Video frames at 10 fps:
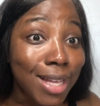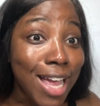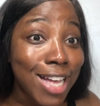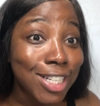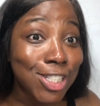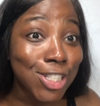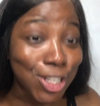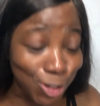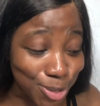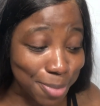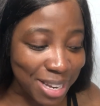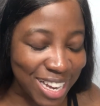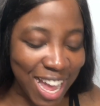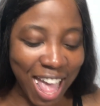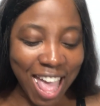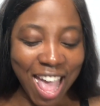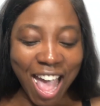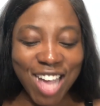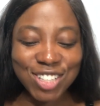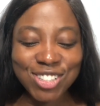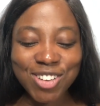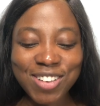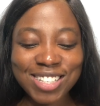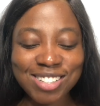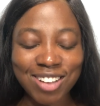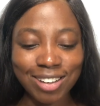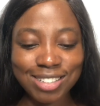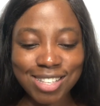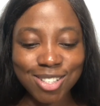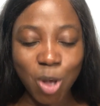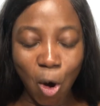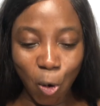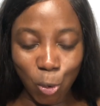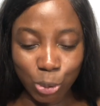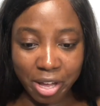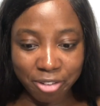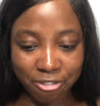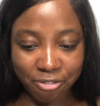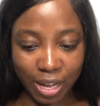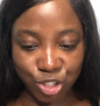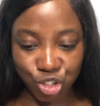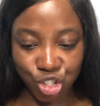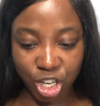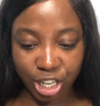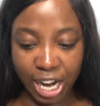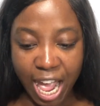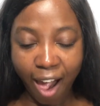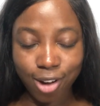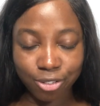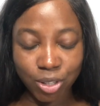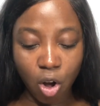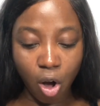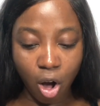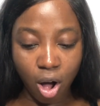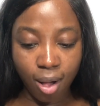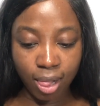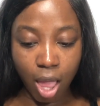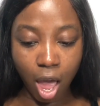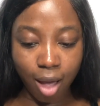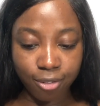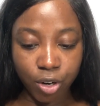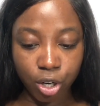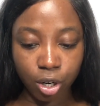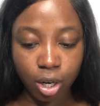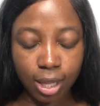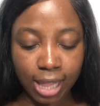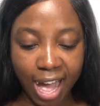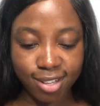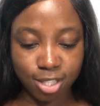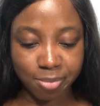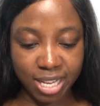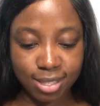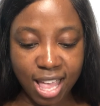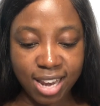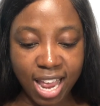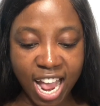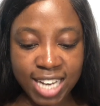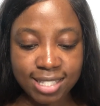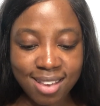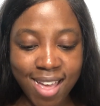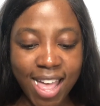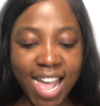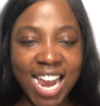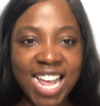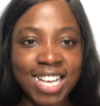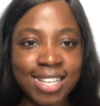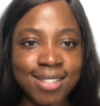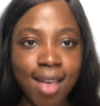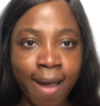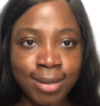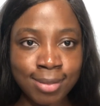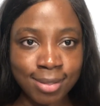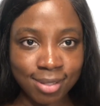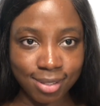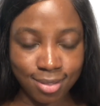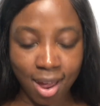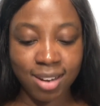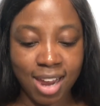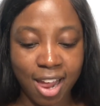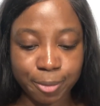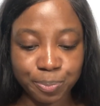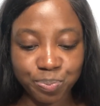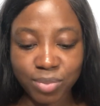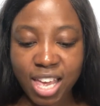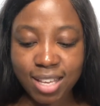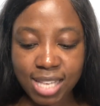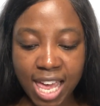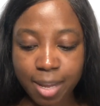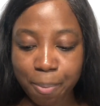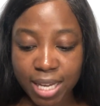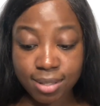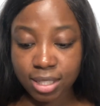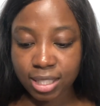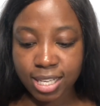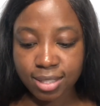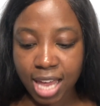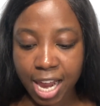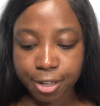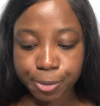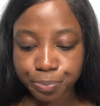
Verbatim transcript: excuse me? And so he starts this whole confession to her in front of all of her classmates, and it is stunning. He's like, basically he's like,